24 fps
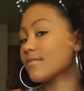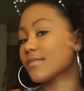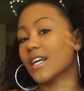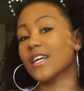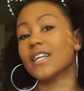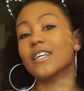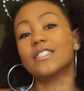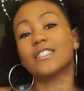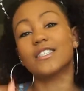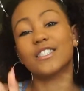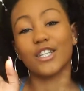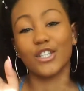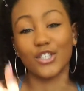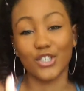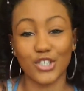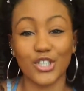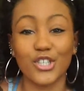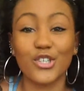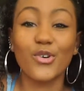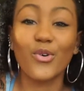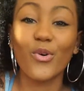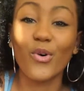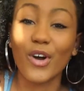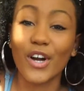An
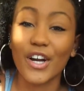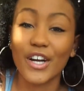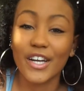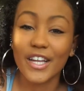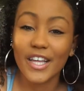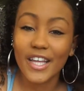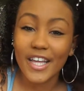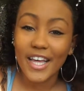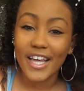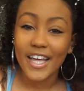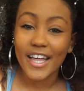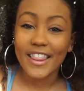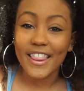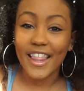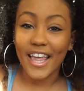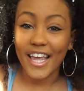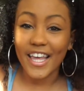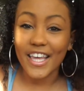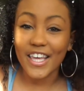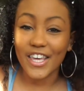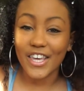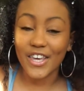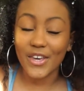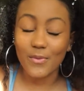extension cord.
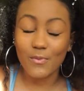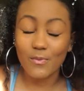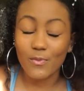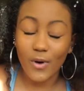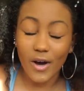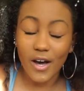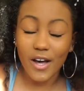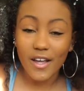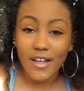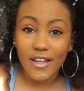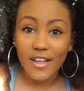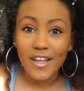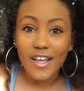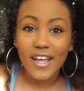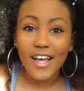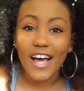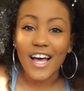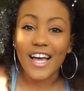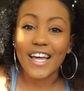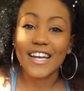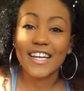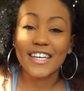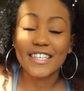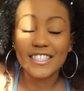Thank you.
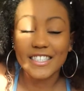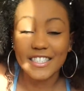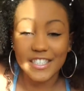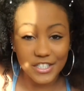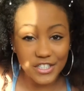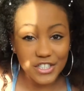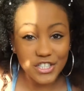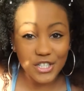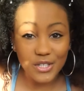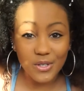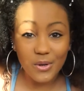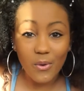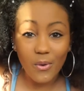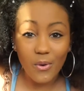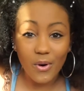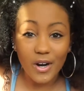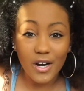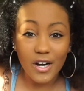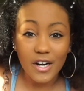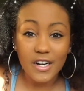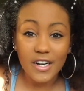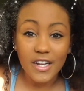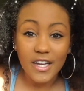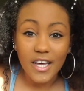An extension
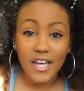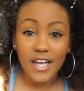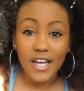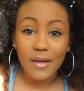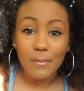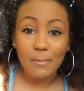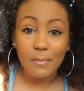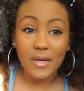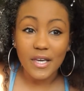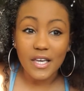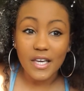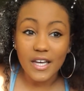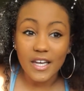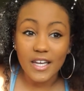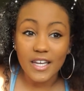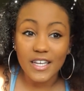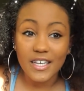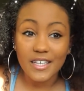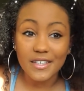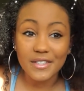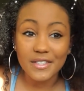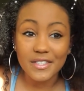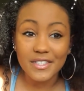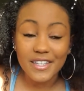cord.
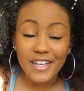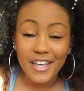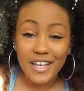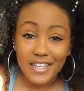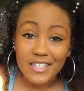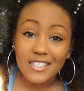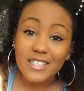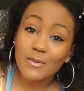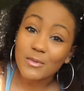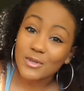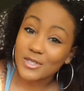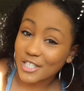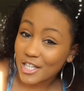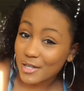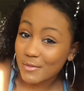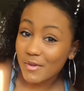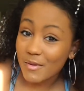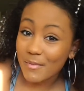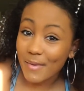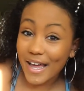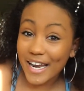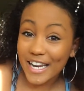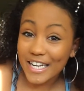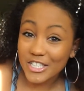Because someone's gonna be
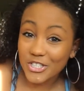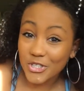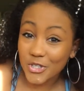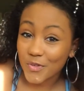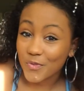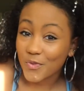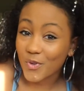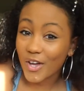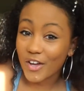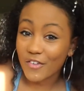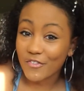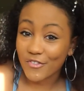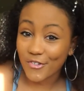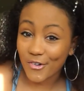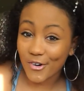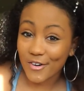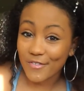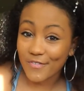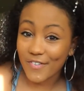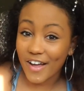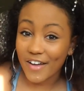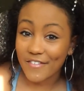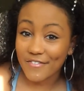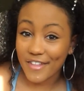mad at you if you have 4 or
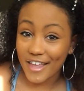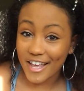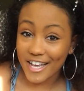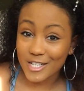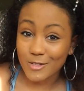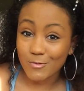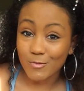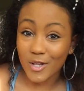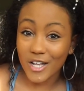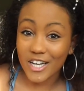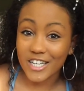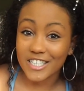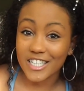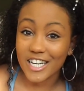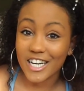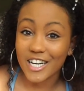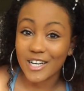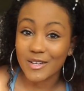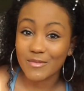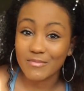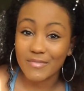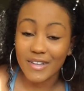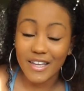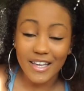5 things plugged
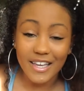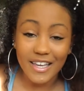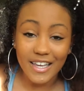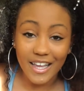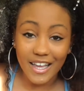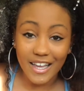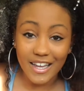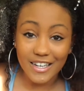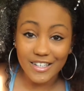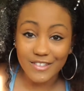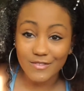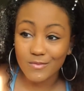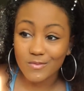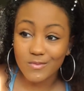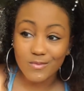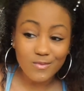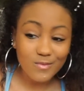up and